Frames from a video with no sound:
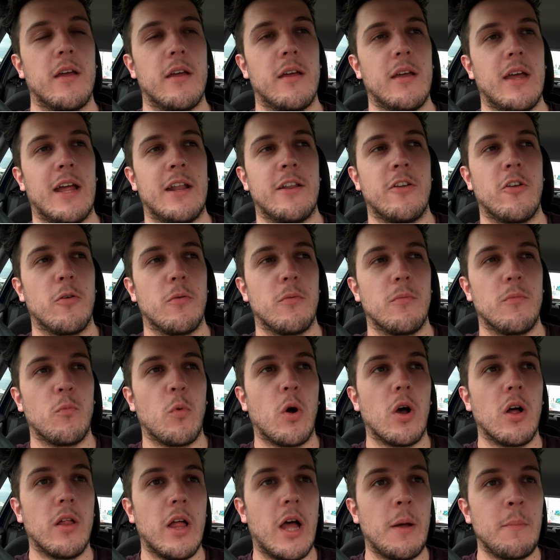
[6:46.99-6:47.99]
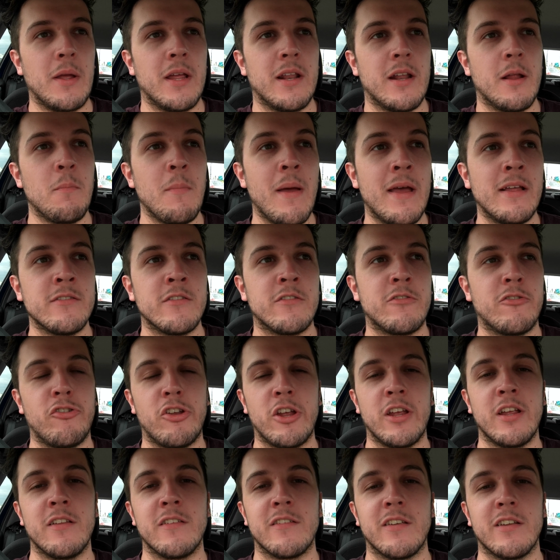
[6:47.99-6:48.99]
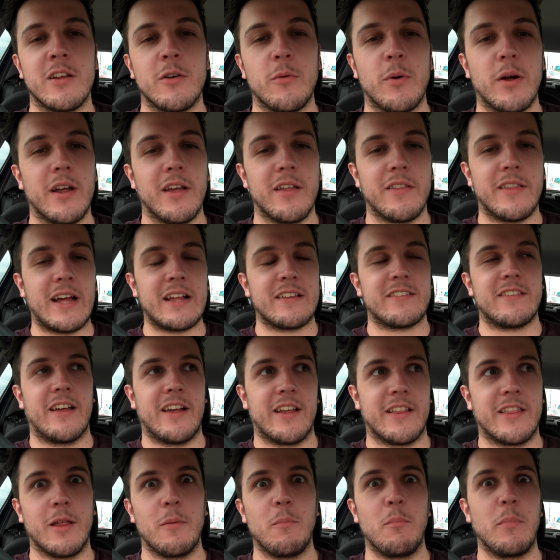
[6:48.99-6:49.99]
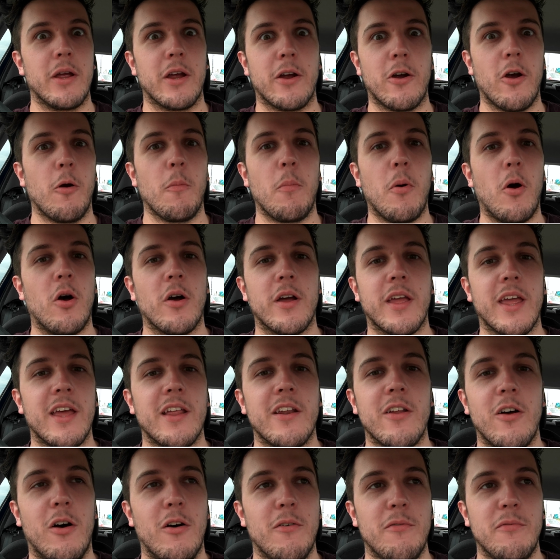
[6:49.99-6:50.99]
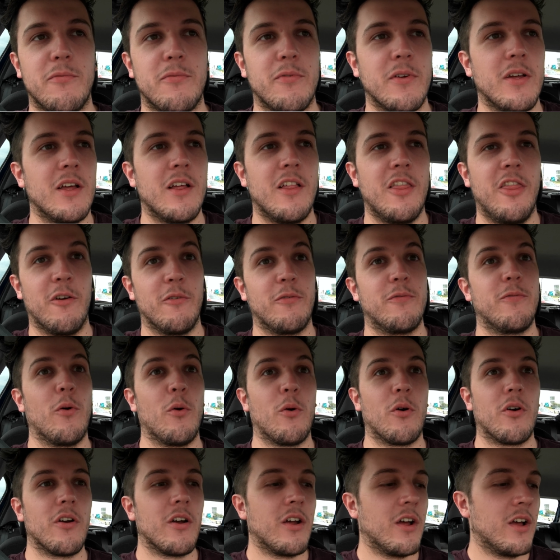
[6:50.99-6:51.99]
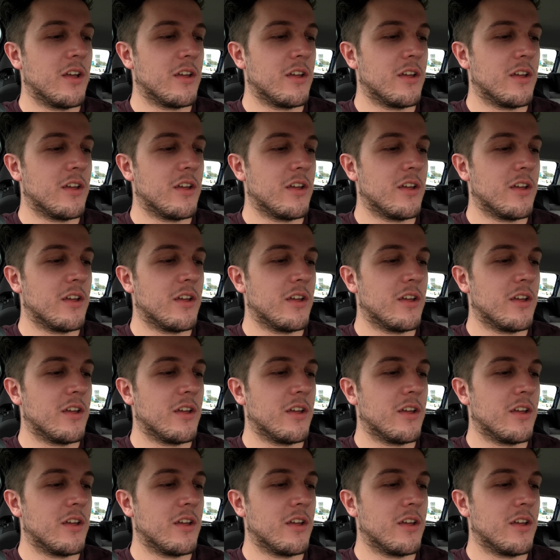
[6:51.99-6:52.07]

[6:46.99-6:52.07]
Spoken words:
And well, I mean, in men's jeans anyway, that's like the bigger pocket of the 4.